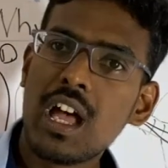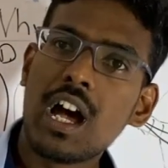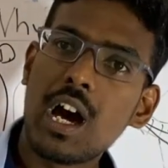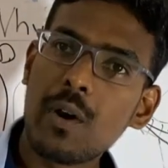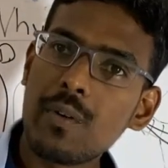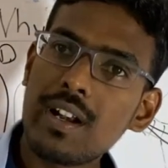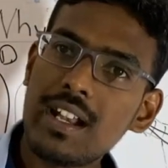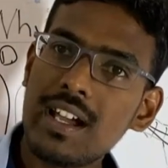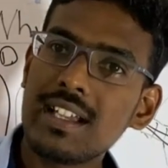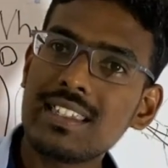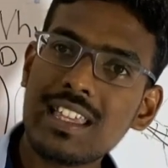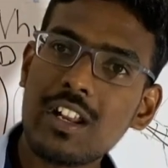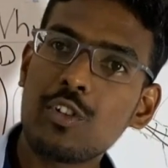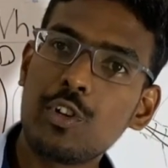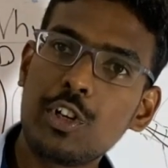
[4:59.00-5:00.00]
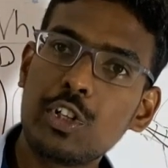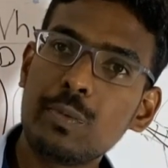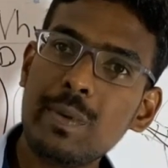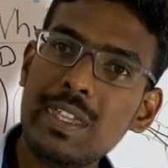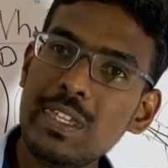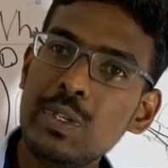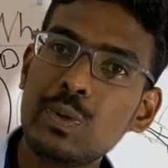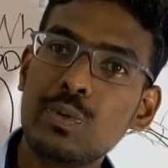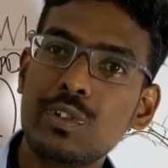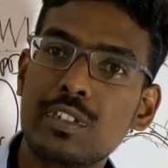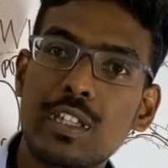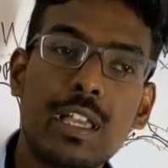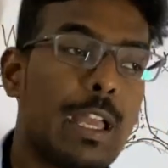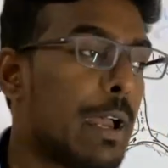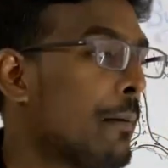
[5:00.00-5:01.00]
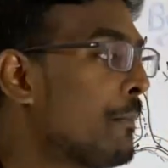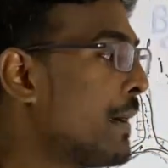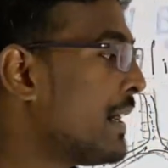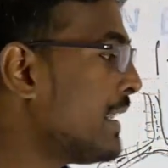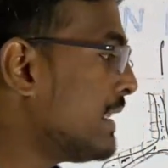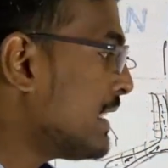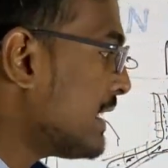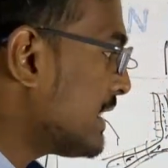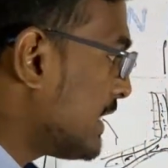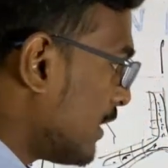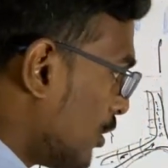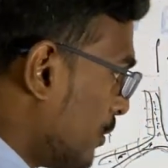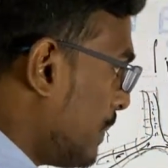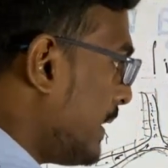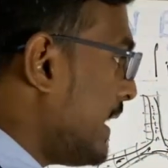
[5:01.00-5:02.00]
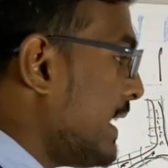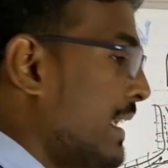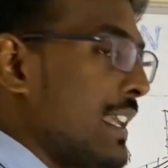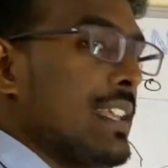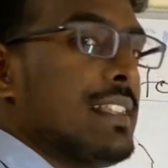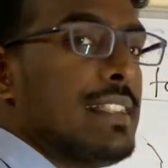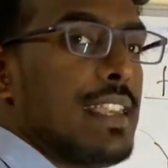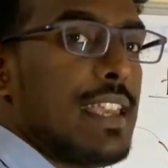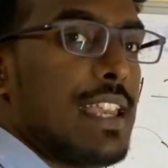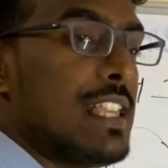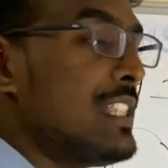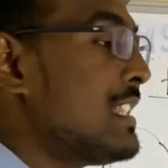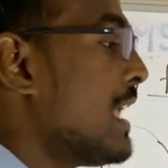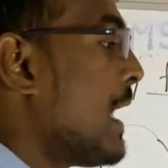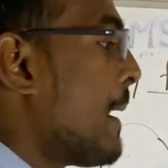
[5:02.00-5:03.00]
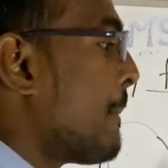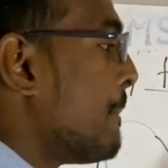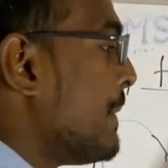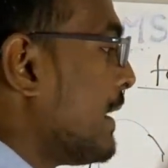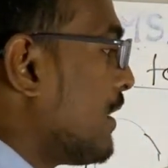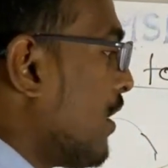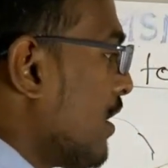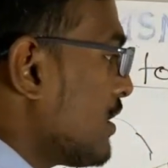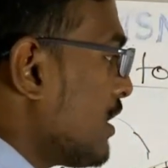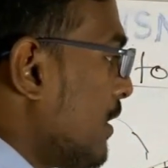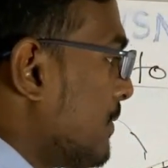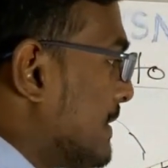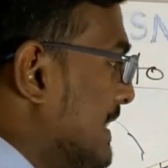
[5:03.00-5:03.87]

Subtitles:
our lungs are going to be used. But in the COPD cases, because of